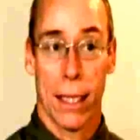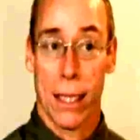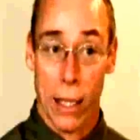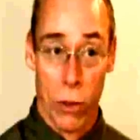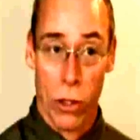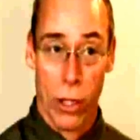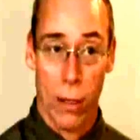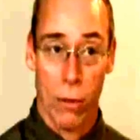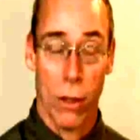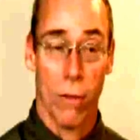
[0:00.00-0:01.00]
the
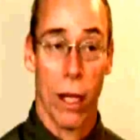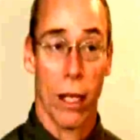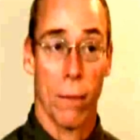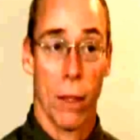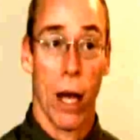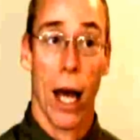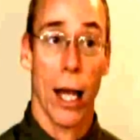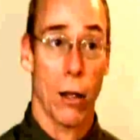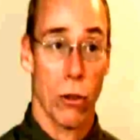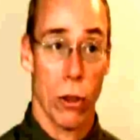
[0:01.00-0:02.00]
secrecy of the development of the
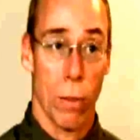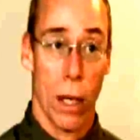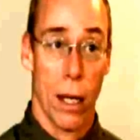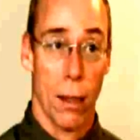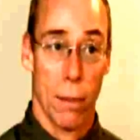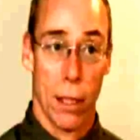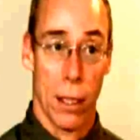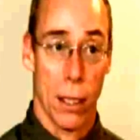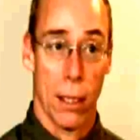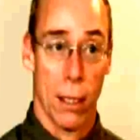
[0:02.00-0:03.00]
hydrogen bomb in
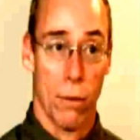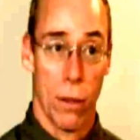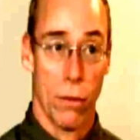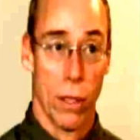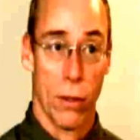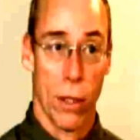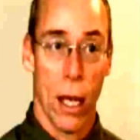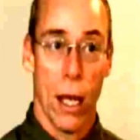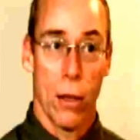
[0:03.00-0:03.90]
the 1950s.